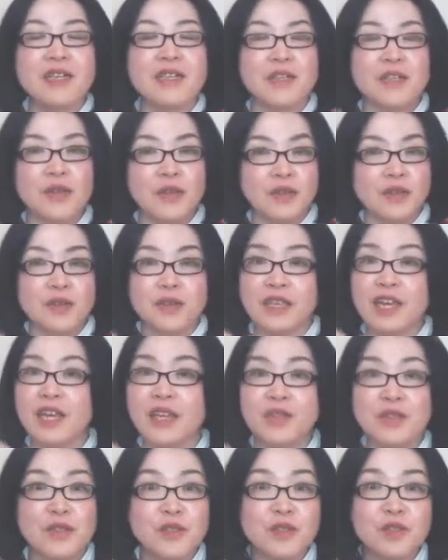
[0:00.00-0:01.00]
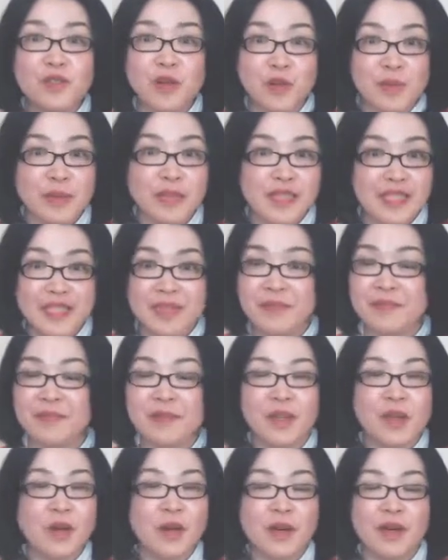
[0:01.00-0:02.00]
so you can use Romaji
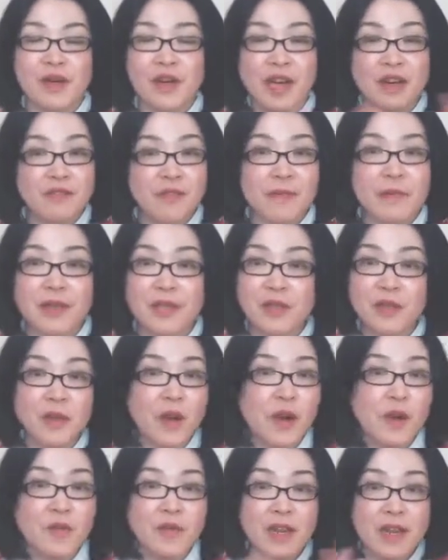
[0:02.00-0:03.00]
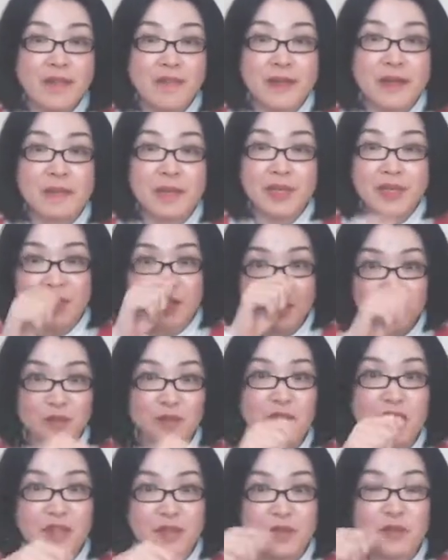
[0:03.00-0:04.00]
or alphabet or whatever, but
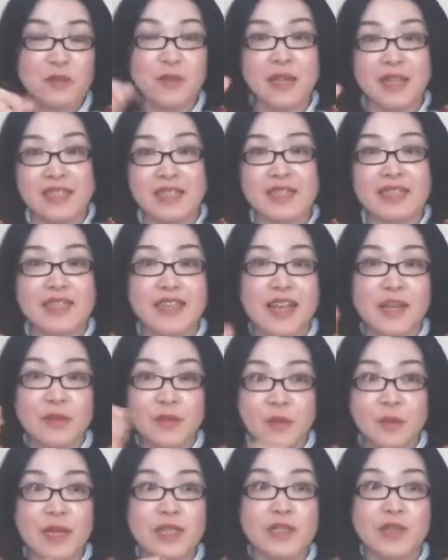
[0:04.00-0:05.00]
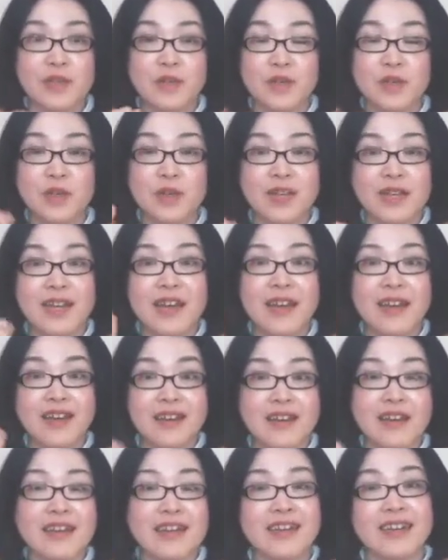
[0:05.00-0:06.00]
try to write it down what you
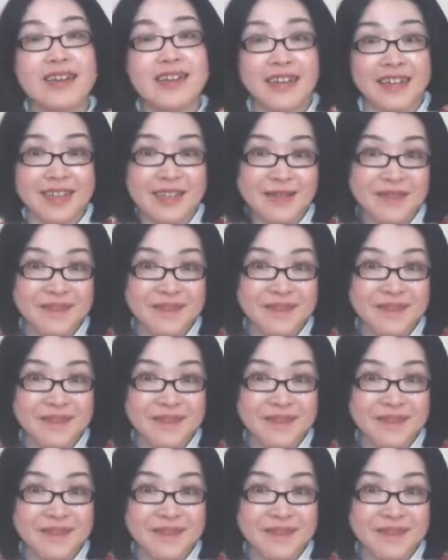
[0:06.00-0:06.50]
heard.